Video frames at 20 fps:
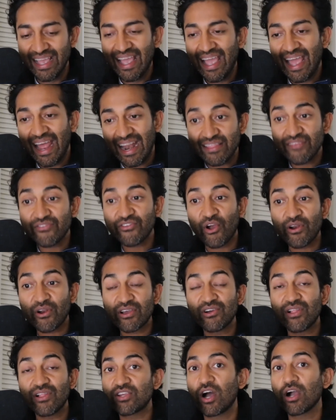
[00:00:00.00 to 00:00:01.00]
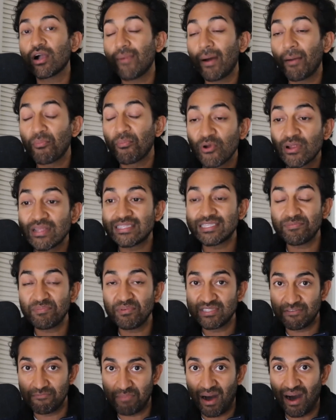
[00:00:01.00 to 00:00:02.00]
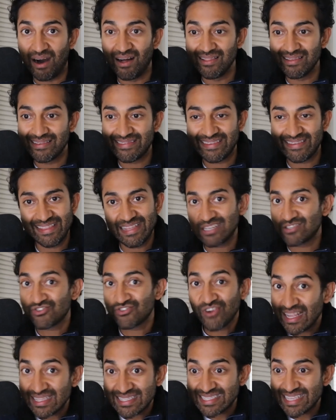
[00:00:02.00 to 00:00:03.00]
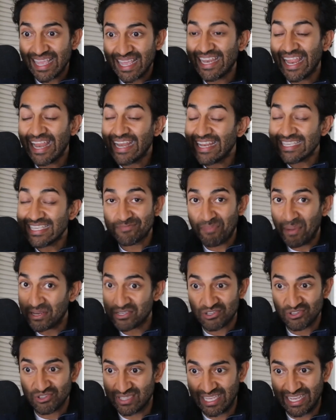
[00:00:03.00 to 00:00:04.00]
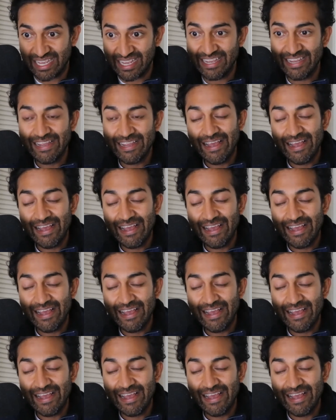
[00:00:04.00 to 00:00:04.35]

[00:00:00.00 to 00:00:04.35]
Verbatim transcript: And in this article, I talk about principles of policy that transcend any specialty.